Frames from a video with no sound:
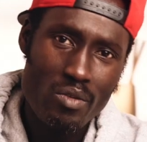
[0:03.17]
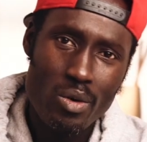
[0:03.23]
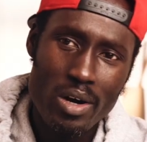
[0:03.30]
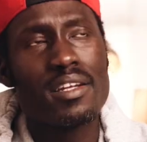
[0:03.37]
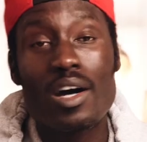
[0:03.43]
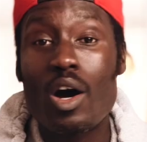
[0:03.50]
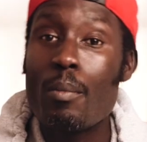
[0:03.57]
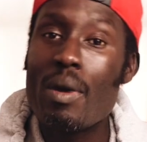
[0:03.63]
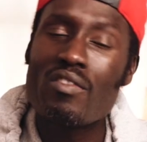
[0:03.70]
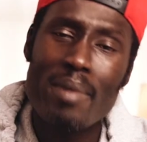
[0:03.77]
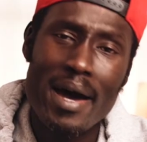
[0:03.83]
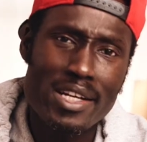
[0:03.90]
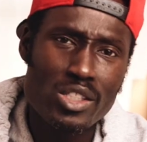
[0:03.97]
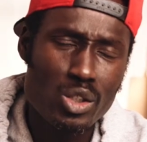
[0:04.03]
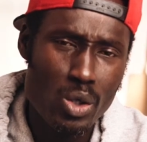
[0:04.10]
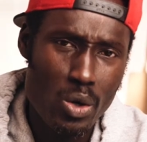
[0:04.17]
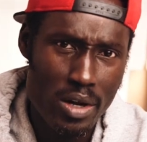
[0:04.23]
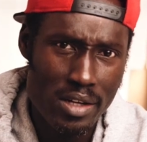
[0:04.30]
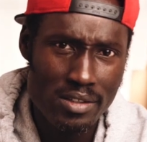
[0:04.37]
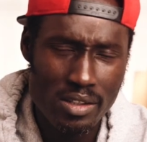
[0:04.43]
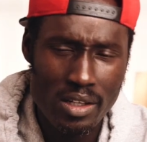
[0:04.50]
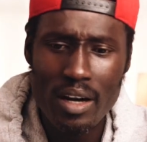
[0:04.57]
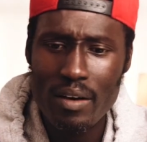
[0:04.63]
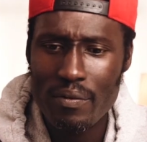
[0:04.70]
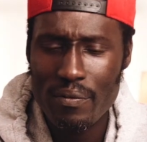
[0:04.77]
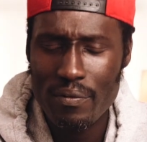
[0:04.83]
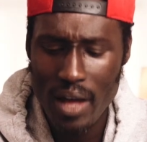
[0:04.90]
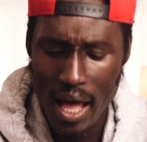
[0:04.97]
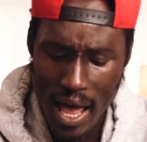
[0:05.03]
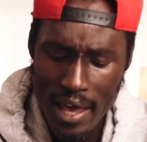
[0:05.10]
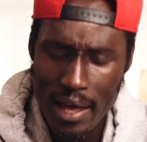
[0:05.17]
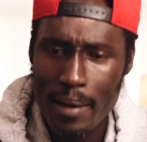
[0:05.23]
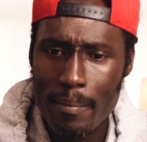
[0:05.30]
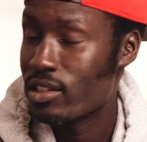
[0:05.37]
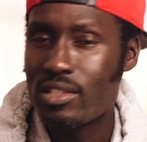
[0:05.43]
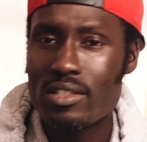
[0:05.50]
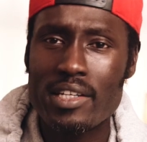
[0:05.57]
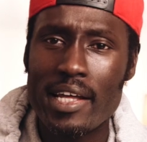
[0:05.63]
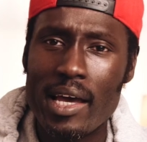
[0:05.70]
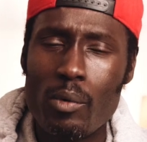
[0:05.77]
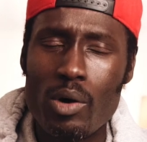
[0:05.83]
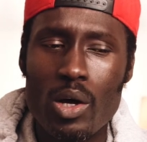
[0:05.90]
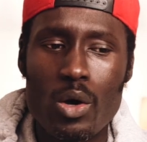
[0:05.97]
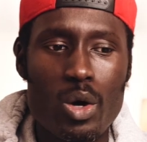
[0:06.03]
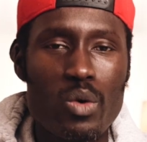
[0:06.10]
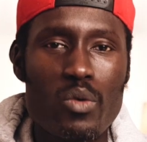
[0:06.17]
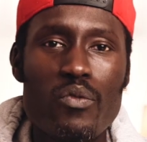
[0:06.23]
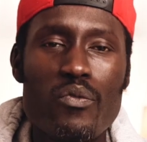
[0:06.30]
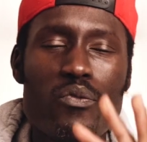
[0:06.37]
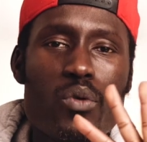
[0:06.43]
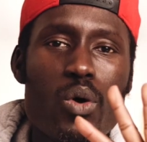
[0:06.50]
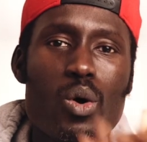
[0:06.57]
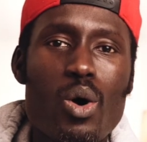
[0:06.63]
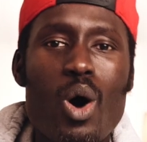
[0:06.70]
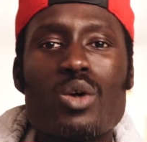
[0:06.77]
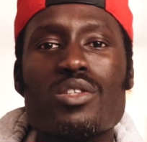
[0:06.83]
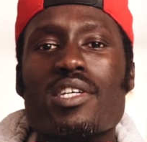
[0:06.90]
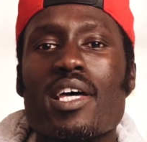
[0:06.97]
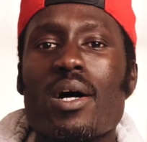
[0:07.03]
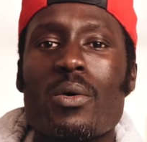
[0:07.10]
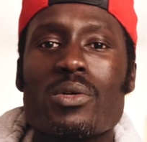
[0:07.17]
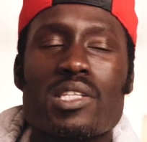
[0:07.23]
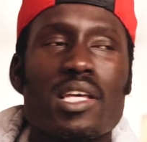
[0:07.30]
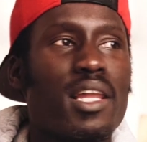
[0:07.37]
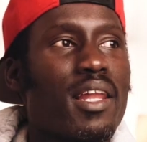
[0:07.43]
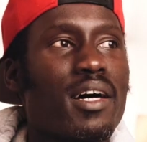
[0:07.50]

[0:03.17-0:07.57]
everyone? I hope everybody's good and stuff. I am. Today, we're gonna go to 4 hotels in